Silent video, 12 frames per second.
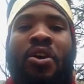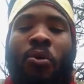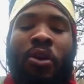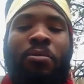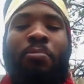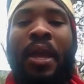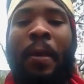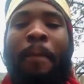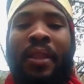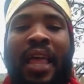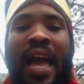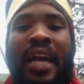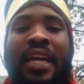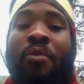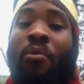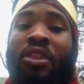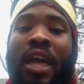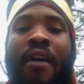with being black and
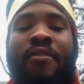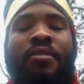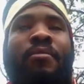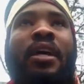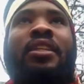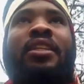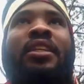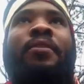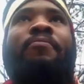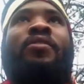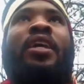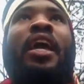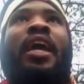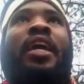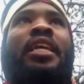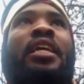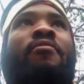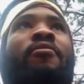with having melanin. And
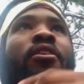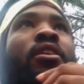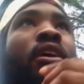even